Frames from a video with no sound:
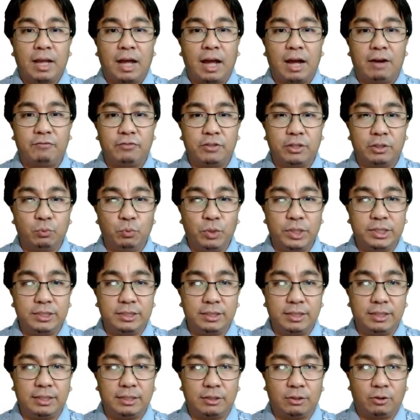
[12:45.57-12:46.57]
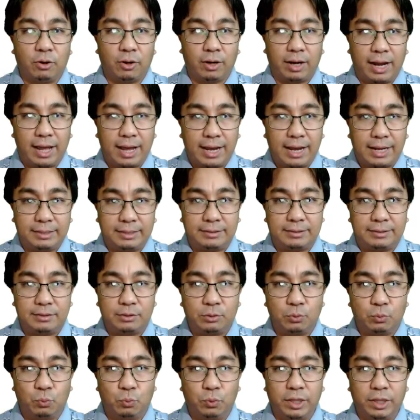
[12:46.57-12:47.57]
After which it collides
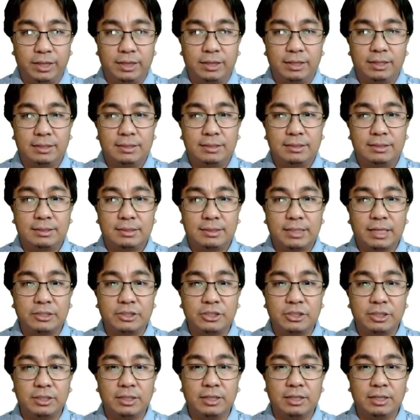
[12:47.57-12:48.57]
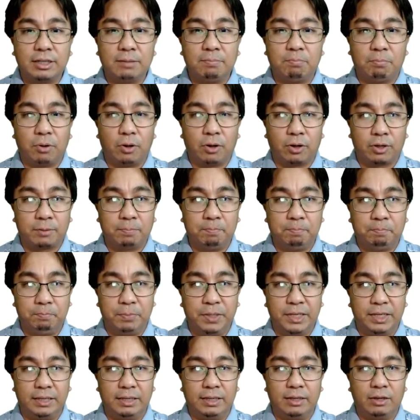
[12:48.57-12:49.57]
with stationary block
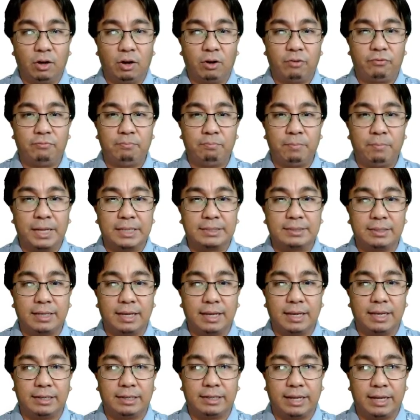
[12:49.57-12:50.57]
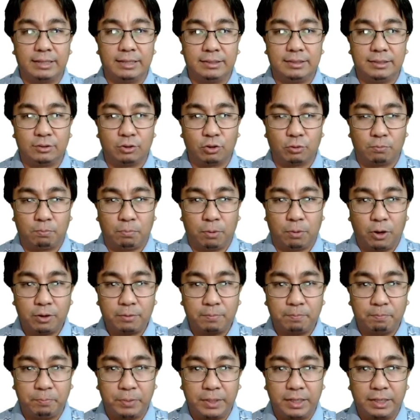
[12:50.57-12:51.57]
B of mass 8 kg. So block
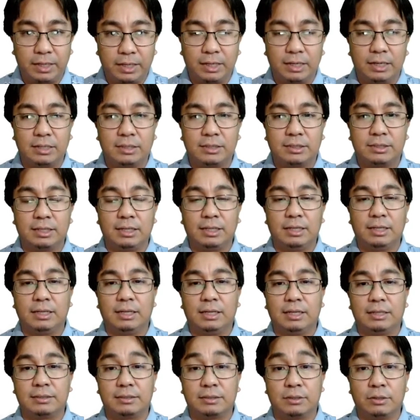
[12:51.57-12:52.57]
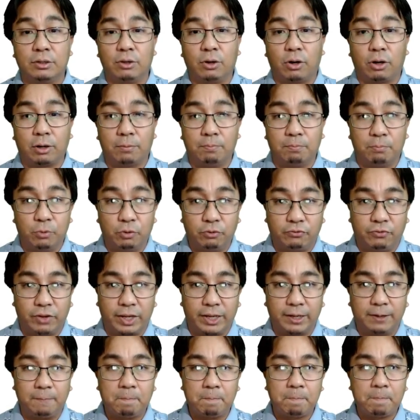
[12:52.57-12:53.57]
B initially is not
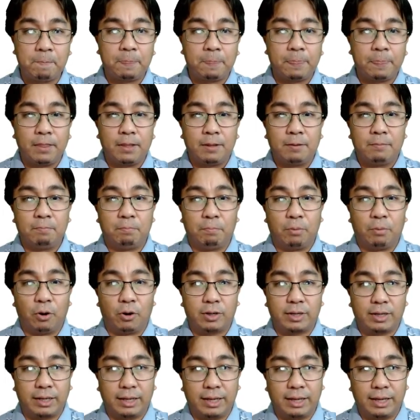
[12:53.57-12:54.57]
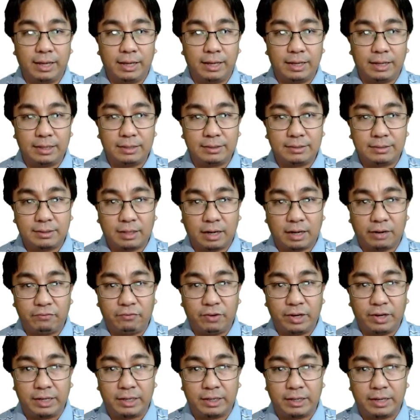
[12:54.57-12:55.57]
moving. Block A is
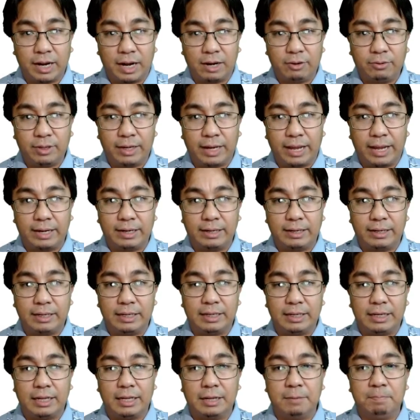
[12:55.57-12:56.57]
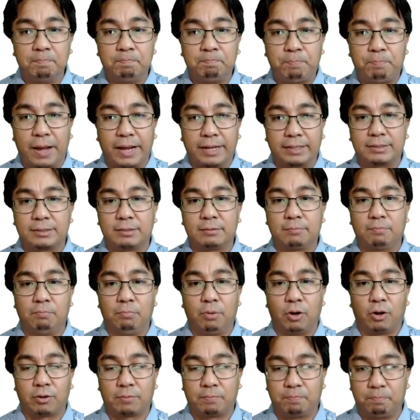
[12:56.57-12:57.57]
traveling down and it impacts
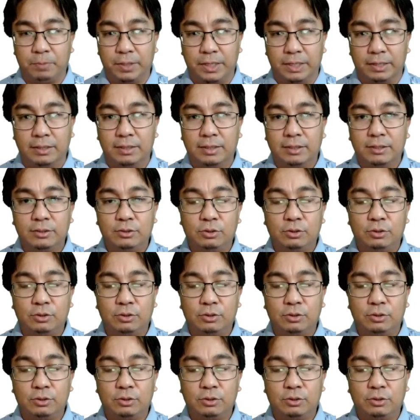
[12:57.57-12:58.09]
block B.